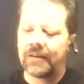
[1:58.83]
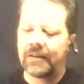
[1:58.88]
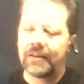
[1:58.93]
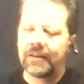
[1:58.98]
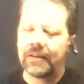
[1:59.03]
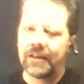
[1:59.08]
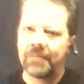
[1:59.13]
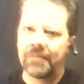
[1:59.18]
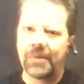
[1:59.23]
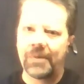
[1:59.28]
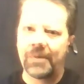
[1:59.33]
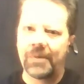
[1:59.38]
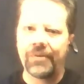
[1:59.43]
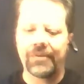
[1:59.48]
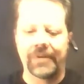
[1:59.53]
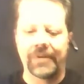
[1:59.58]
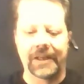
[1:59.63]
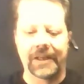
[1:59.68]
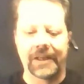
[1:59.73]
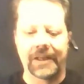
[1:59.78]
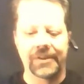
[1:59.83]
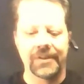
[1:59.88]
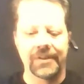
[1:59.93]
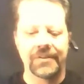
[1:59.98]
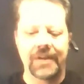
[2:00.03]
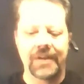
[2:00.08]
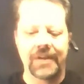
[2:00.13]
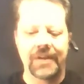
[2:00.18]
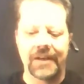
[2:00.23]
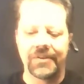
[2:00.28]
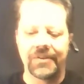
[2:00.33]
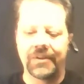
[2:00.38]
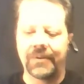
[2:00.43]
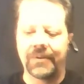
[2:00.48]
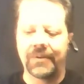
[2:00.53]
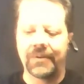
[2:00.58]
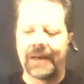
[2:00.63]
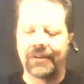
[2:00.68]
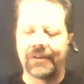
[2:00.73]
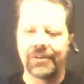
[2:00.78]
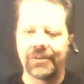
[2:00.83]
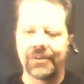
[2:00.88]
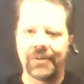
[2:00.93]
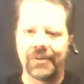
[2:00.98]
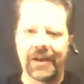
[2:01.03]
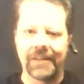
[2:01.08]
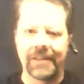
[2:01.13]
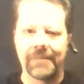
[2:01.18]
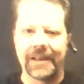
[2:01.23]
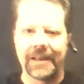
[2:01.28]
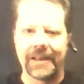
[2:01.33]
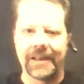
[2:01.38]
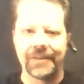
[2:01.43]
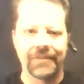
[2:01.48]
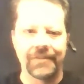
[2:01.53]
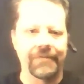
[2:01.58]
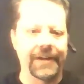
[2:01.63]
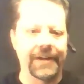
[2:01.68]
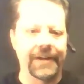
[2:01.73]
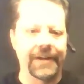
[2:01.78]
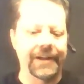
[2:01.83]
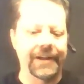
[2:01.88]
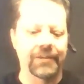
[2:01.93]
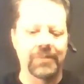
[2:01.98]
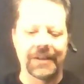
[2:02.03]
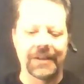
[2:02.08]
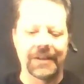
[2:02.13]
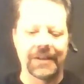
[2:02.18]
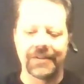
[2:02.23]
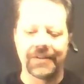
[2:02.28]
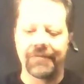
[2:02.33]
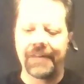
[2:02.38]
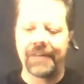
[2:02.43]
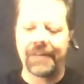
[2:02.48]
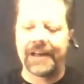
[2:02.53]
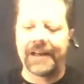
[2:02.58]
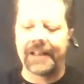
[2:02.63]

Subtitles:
in both directions as you go out to either -infinity or +infinity.